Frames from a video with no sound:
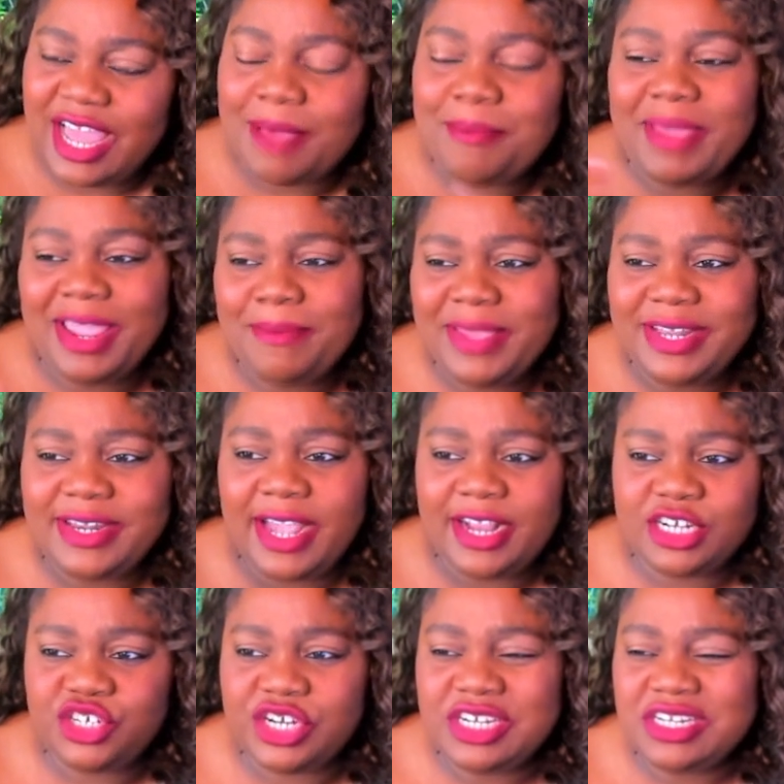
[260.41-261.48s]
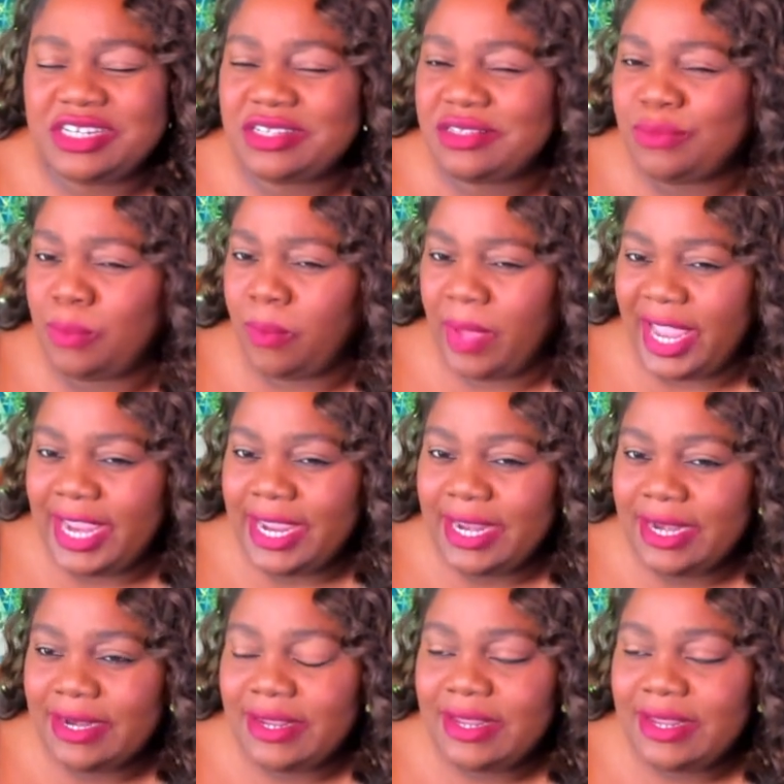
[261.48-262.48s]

I might make the hydrangeas white,